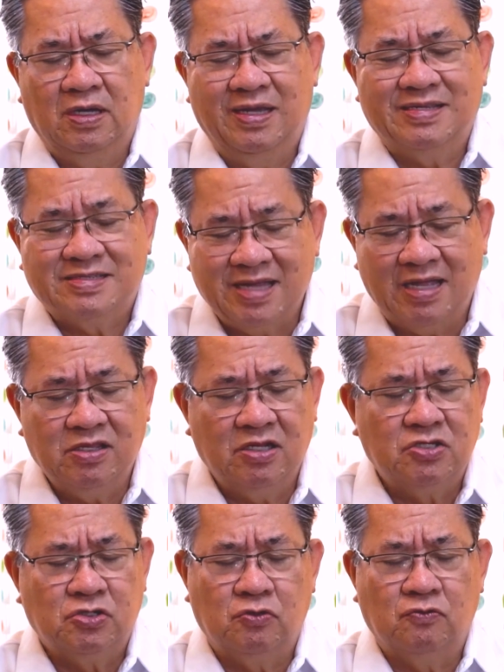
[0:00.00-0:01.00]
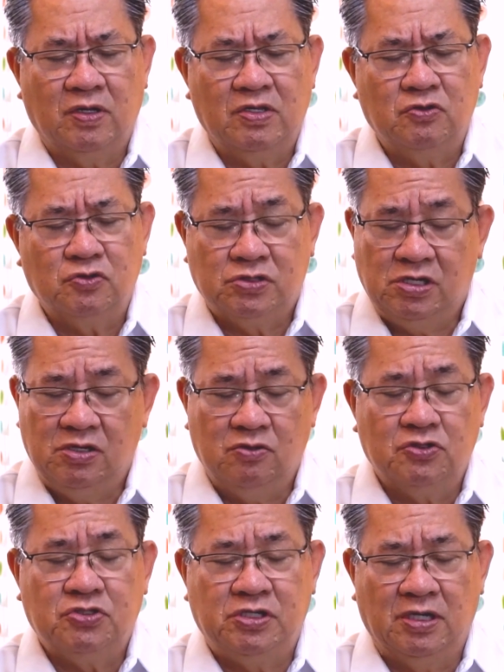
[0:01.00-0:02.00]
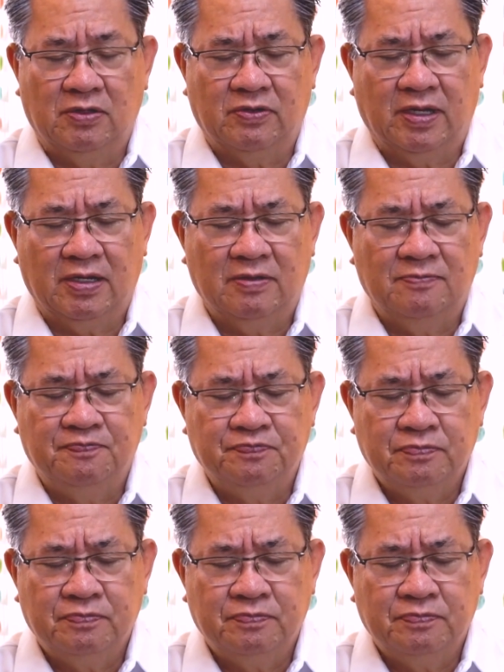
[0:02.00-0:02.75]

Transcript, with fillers: it saddens you when you see your children